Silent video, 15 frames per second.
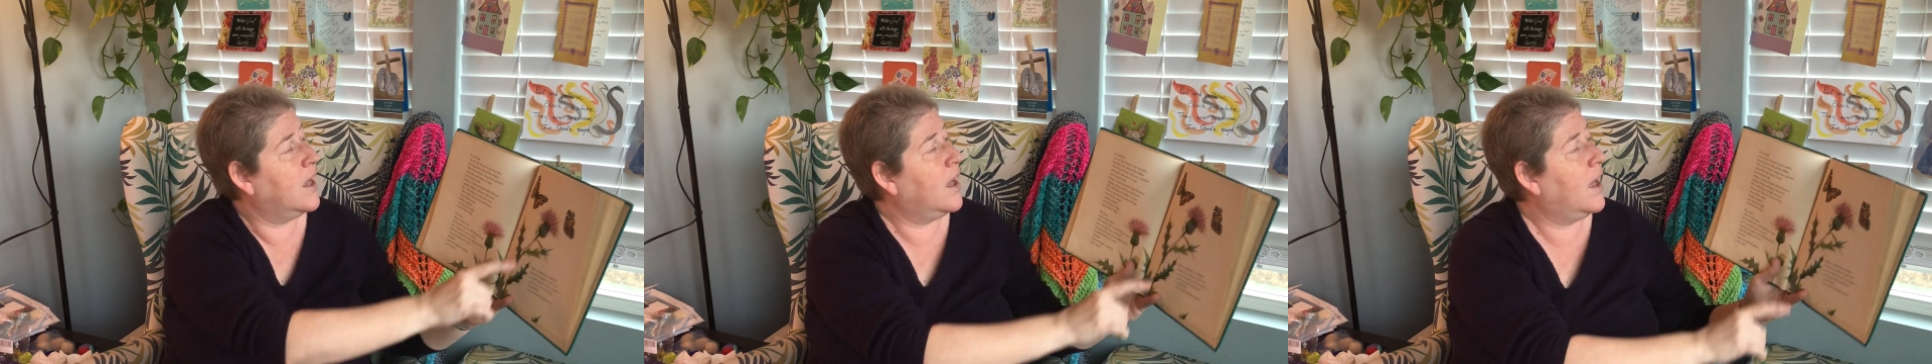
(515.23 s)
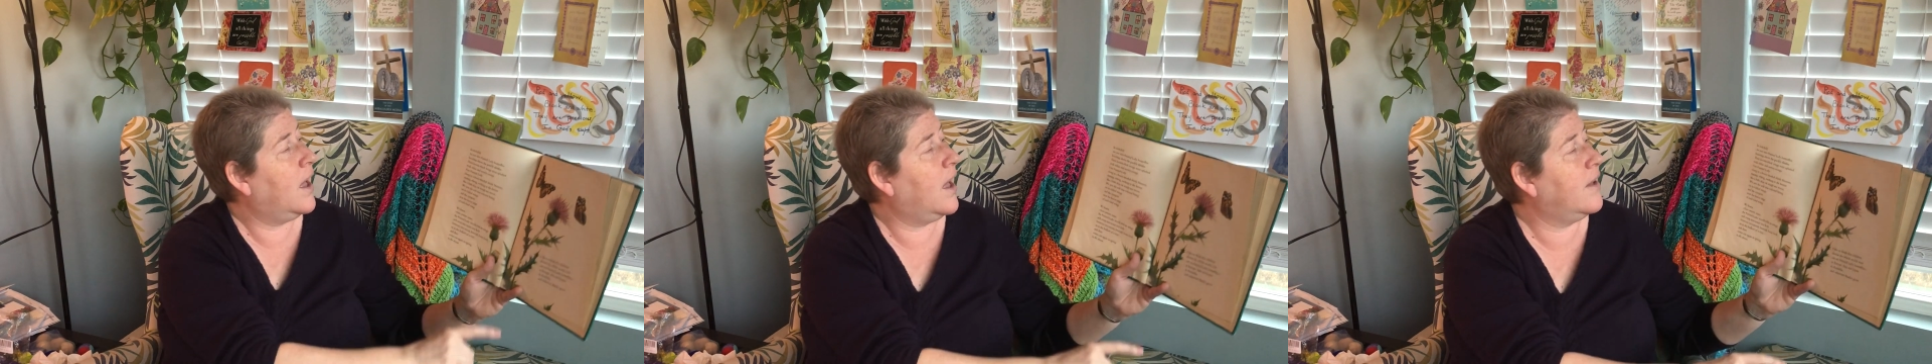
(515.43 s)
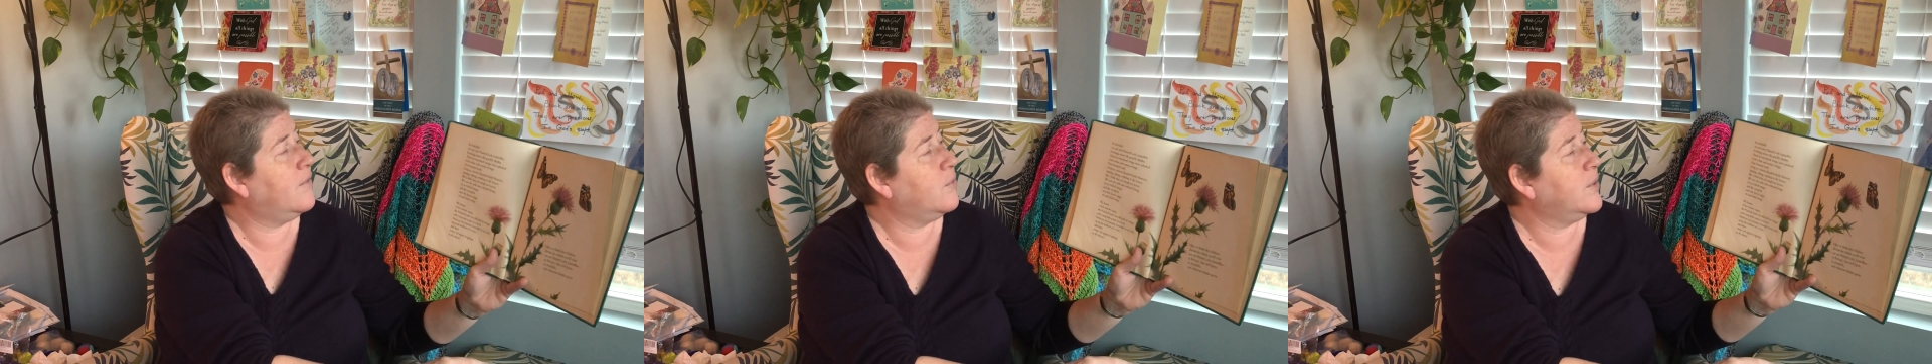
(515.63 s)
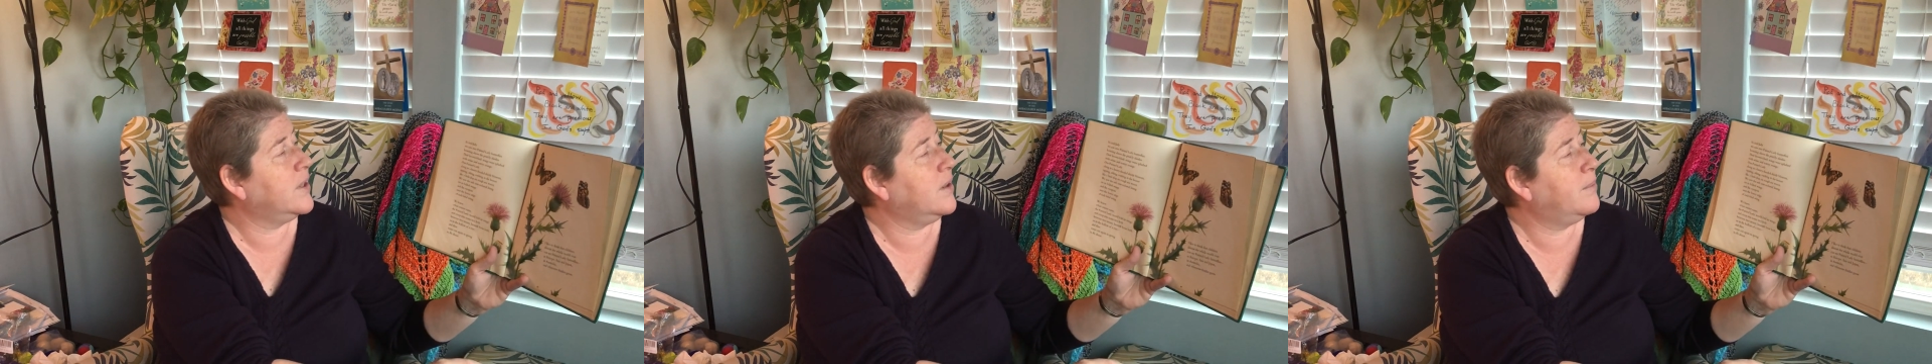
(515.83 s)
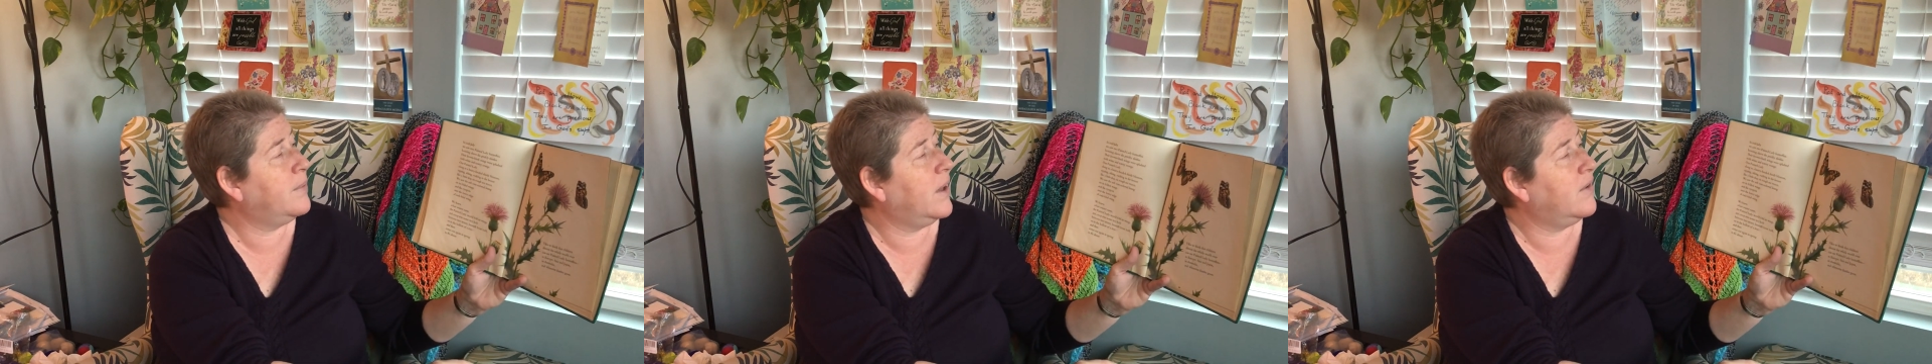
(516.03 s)
hovering
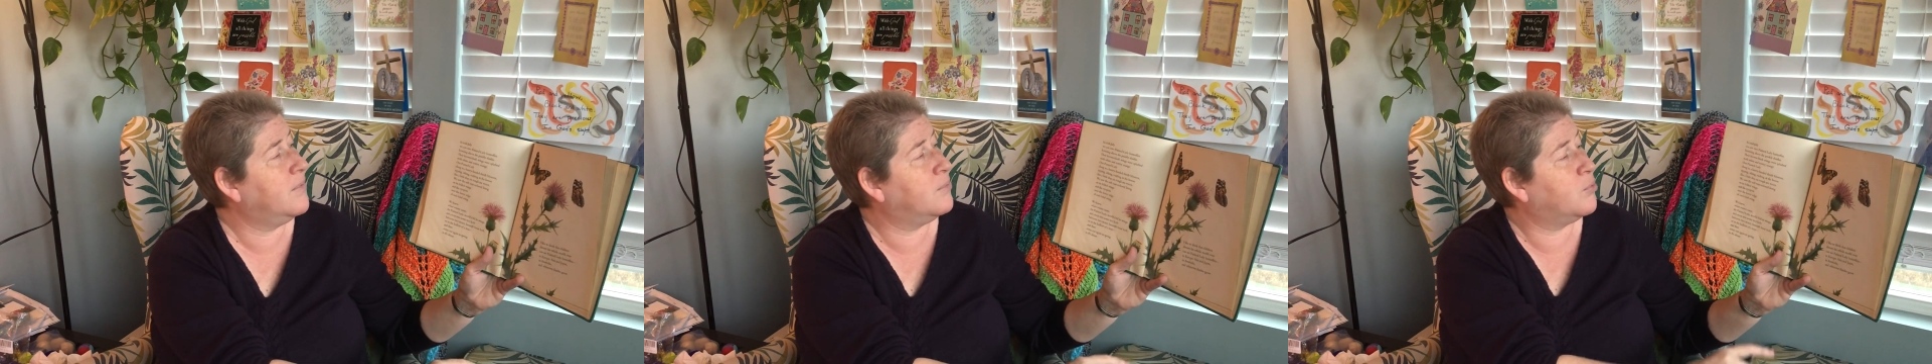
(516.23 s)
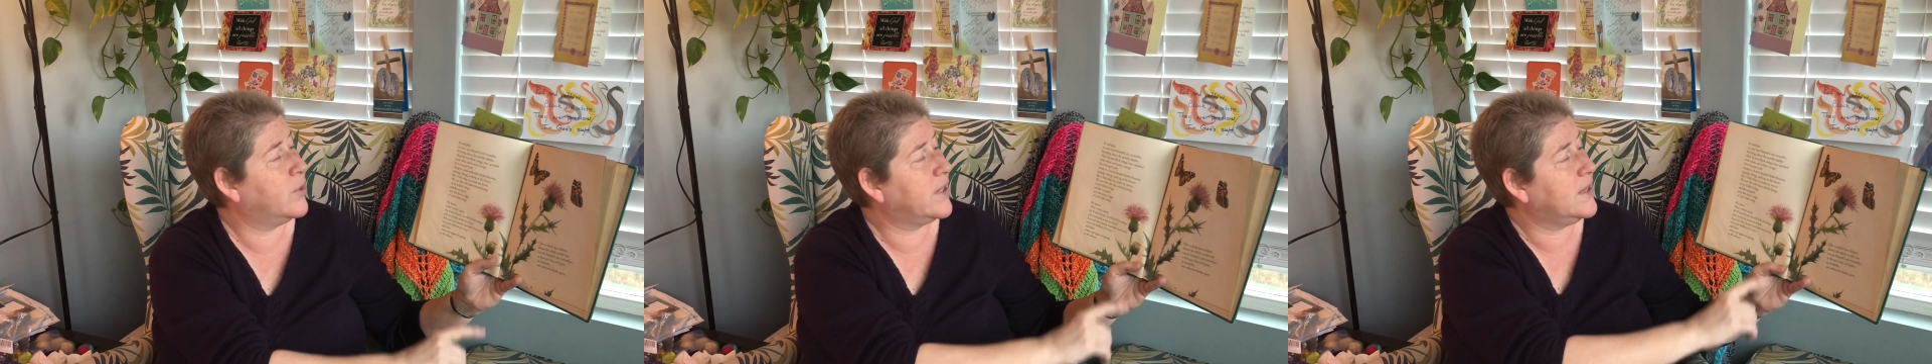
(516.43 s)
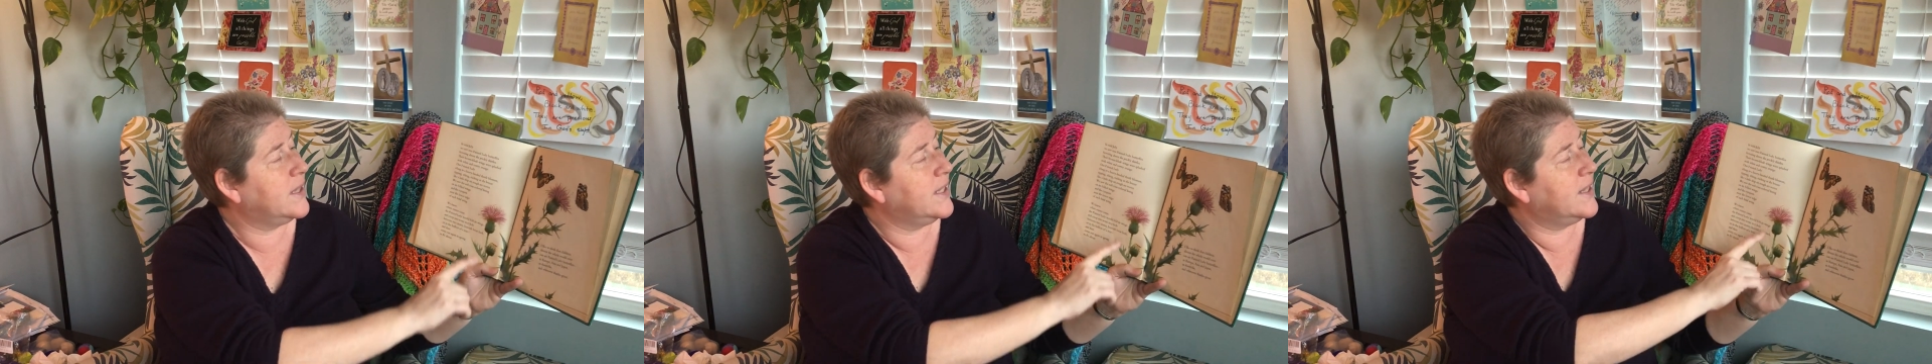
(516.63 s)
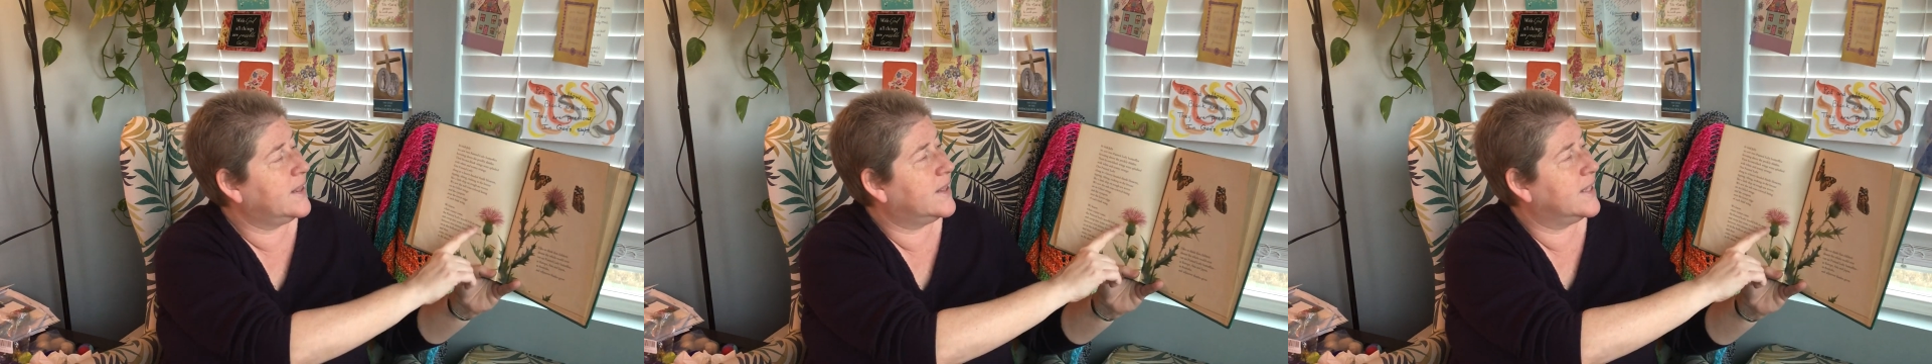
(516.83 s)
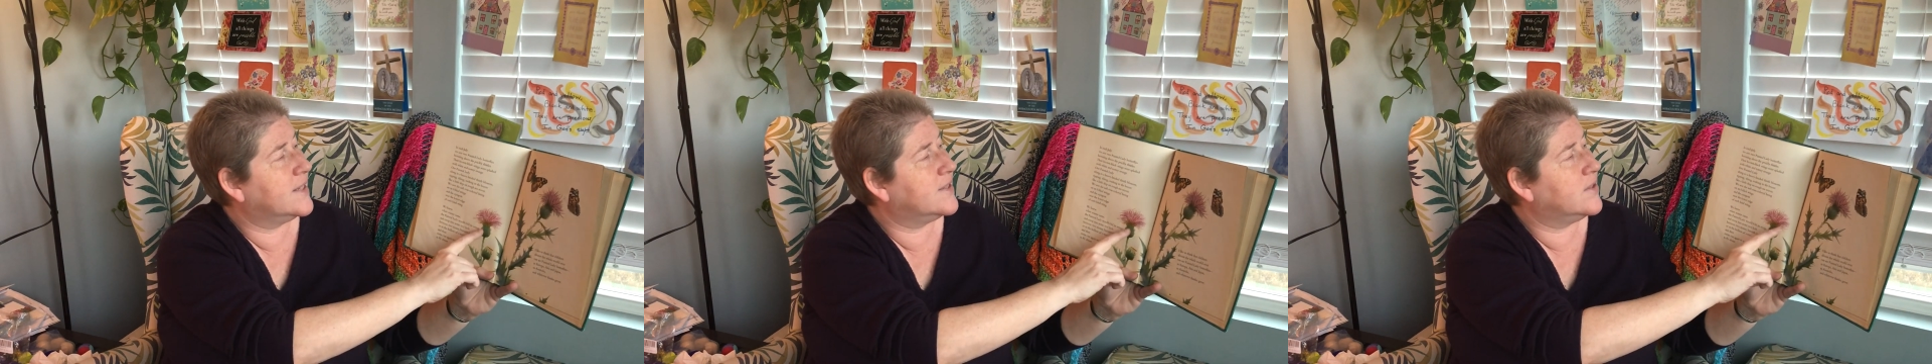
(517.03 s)
above prickly
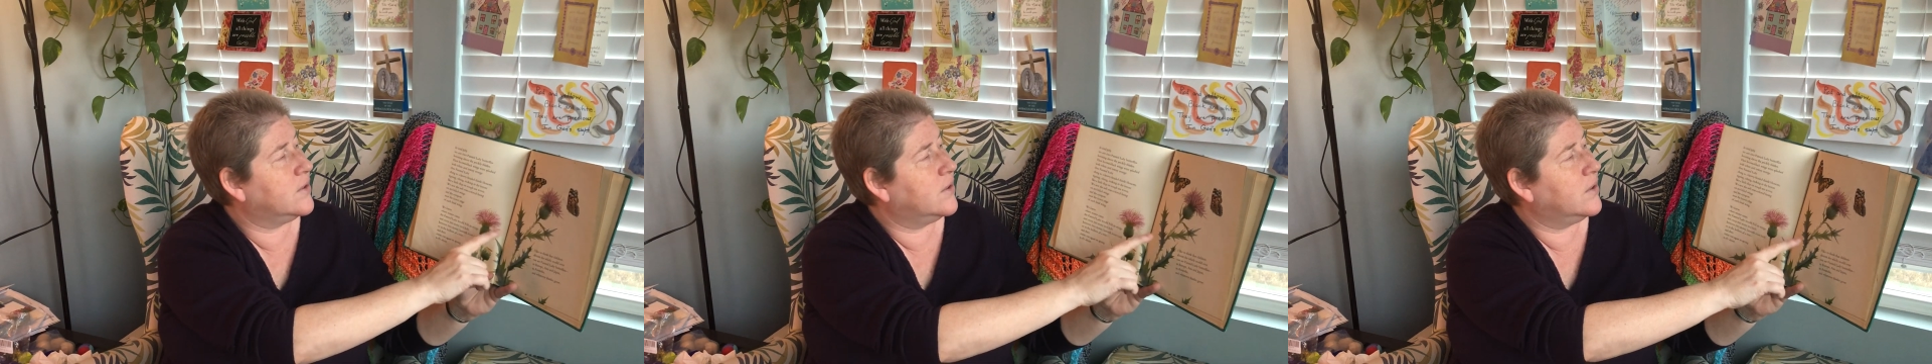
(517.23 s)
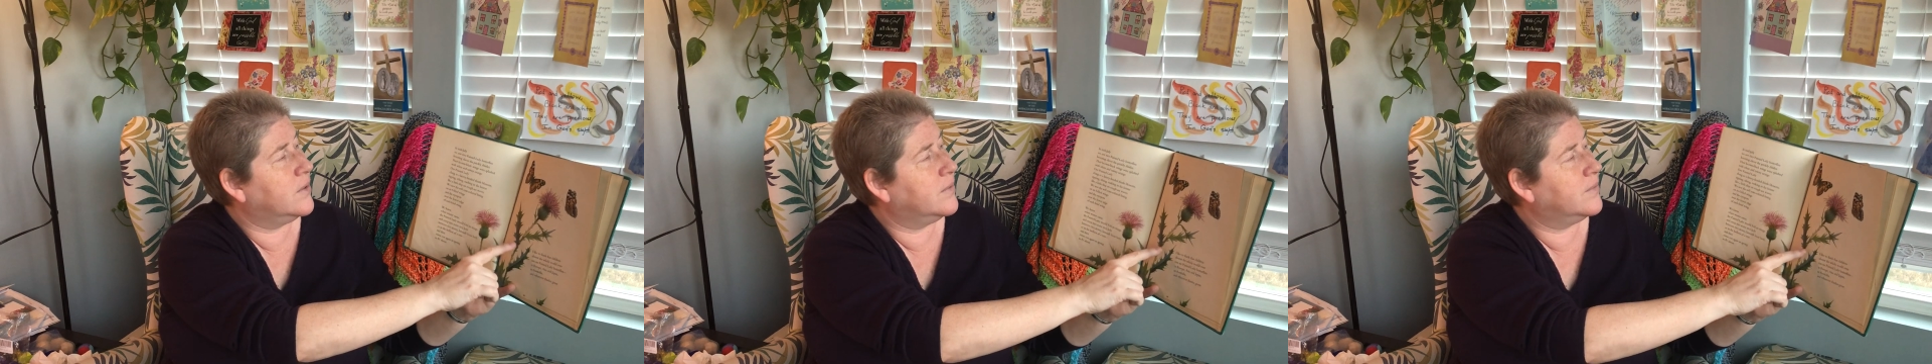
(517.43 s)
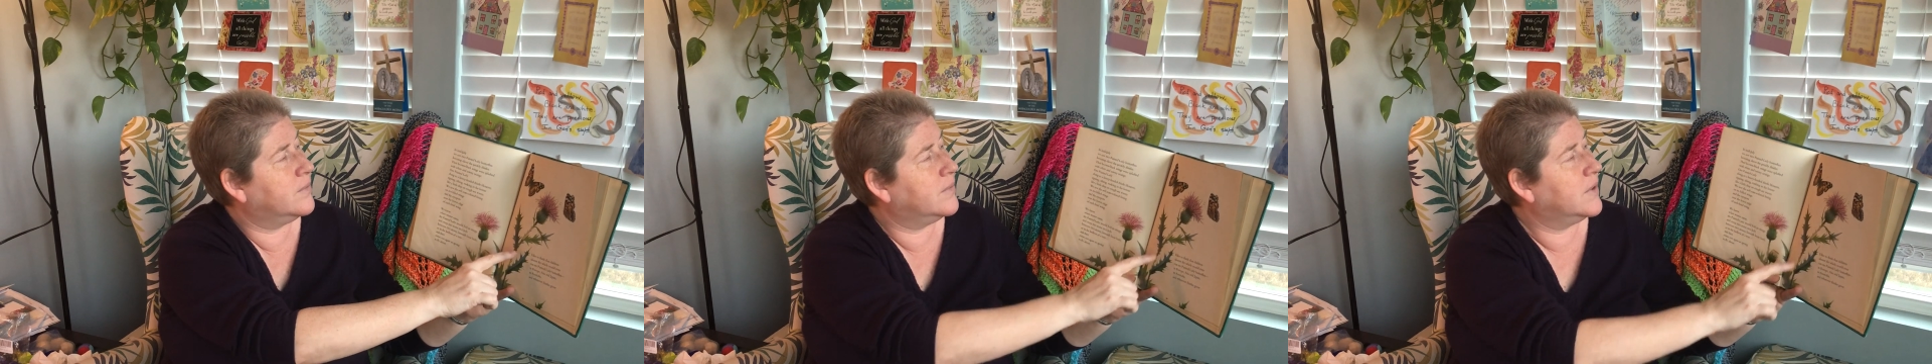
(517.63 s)
thistle,